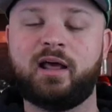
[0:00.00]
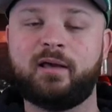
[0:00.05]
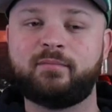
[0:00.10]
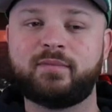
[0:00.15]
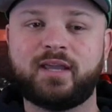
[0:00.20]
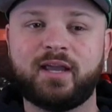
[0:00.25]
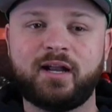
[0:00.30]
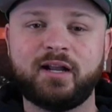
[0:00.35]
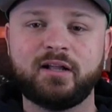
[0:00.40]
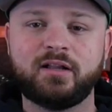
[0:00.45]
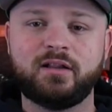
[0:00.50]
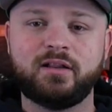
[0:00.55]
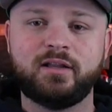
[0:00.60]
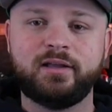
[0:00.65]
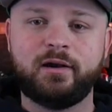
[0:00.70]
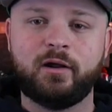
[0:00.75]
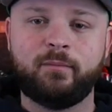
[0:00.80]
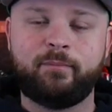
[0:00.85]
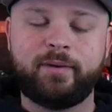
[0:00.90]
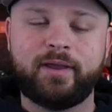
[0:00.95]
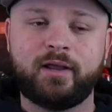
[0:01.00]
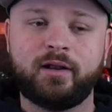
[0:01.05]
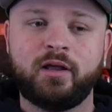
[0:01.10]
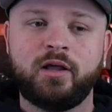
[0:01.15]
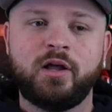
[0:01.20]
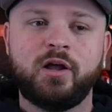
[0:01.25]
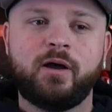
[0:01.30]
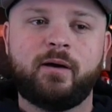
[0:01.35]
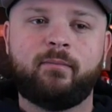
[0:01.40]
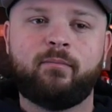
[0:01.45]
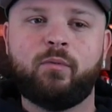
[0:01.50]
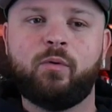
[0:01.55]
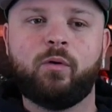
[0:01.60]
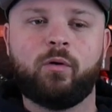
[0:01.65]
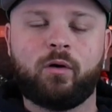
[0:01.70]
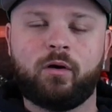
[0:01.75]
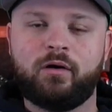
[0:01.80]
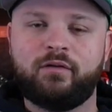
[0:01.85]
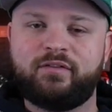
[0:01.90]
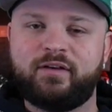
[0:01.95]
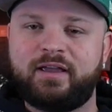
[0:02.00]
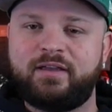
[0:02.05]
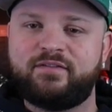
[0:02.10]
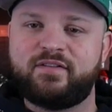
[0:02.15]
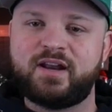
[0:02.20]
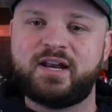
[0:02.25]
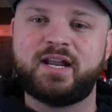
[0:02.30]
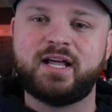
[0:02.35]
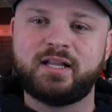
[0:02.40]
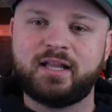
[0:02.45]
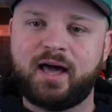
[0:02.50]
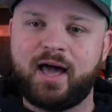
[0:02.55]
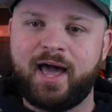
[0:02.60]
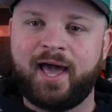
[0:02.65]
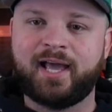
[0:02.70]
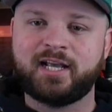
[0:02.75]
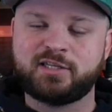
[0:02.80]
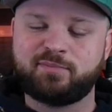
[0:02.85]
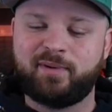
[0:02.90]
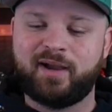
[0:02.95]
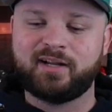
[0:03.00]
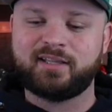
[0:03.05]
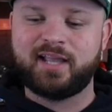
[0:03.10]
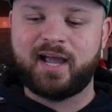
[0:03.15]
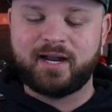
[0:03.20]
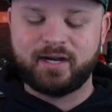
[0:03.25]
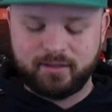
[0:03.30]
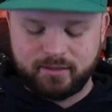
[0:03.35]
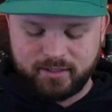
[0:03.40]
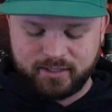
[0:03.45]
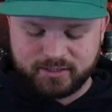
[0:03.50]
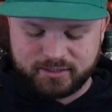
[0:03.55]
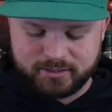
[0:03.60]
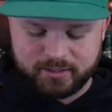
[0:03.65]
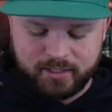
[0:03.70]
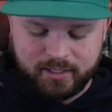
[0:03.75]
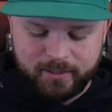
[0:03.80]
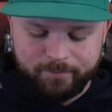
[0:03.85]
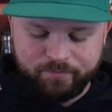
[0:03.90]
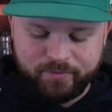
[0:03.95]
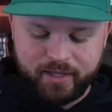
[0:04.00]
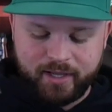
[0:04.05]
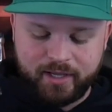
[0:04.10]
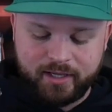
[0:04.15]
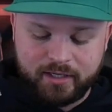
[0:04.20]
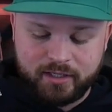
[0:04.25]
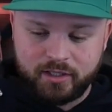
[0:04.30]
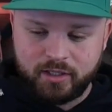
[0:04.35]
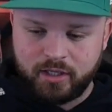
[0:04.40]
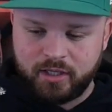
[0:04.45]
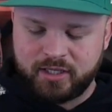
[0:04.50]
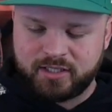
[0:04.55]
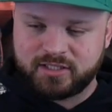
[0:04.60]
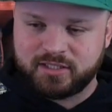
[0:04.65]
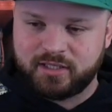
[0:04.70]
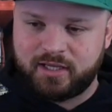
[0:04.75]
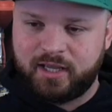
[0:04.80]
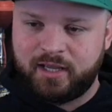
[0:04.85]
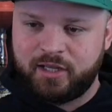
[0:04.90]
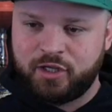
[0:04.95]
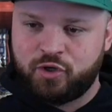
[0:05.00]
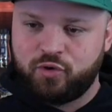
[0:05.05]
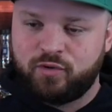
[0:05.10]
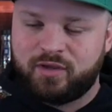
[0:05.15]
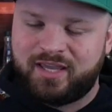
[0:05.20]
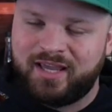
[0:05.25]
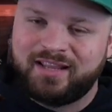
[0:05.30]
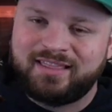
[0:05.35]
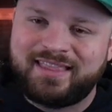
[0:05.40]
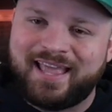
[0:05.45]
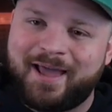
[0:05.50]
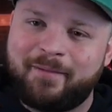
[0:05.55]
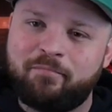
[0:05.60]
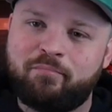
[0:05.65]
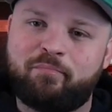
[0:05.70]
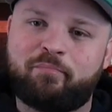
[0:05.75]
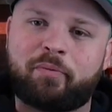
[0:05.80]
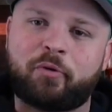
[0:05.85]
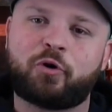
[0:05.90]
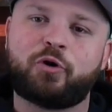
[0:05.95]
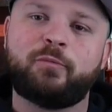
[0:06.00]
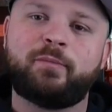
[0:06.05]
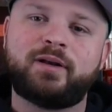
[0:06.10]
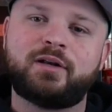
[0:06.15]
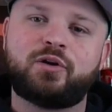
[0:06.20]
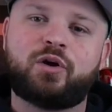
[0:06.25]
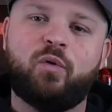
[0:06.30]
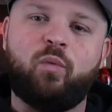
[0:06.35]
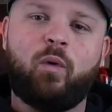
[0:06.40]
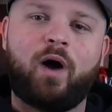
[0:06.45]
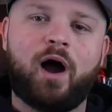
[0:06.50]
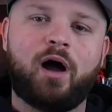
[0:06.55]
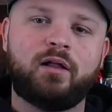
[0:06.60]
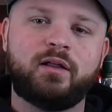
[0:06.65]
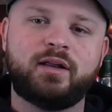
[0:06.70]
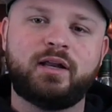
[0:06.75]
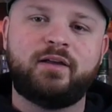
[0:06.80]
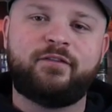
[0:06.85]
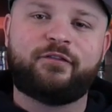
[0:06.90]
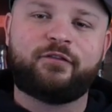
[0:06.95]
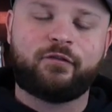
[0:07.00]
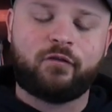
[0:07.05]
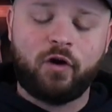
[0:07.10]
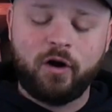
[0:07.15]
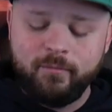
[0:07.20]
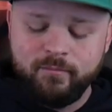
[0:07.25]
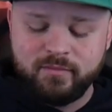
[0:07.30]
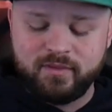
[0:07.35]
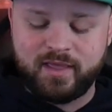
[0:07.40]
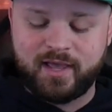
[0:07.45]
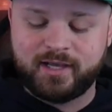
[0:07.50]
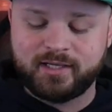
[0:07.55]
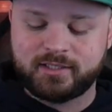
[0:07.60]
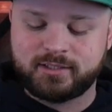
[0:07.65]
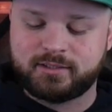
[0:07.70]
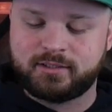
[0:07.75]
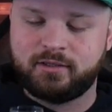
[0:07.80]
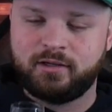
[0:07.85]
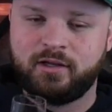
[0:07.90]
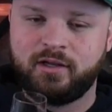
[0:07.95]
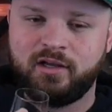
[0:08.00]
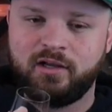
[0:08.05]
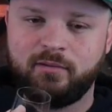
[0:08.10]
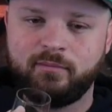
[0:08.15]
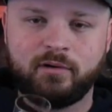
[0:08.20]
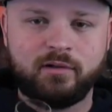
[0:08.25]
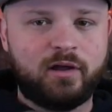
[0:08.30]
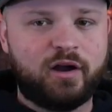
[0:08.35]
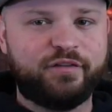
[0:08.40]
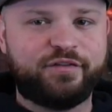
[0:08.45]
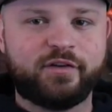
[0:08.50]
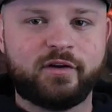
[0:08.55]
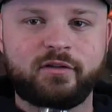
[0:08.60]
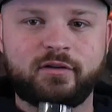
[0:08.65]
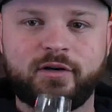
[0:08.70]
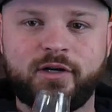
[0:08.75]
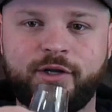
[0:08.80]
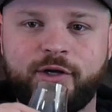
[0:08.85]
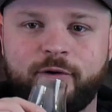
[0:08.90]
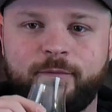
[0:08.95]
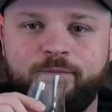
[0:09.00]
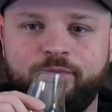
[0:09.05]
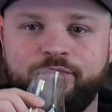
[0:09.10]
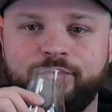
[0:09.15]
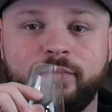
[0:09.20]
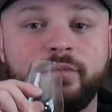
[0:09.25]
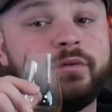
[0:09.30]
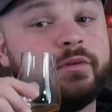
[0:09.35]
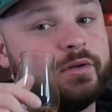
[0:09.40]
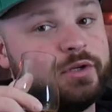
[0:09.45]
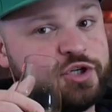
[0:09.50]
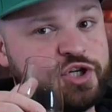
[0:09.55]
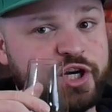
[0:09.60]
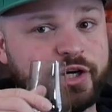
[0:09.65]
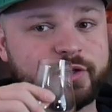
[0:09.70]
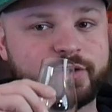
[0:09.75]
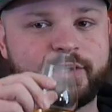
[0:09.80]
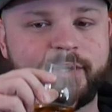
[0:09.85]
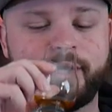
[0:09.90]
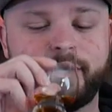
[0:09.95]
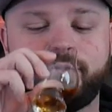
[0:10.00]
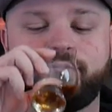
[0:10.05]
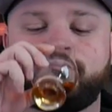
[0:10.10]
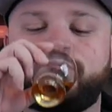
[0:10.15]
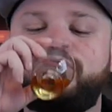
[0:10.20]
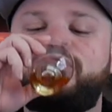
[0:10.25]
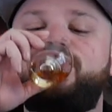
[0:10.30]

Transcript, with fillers: i'm getting a little bit more of a vanilla aspect out of this and it's you get that bourbon quality from this without further ado cheers to you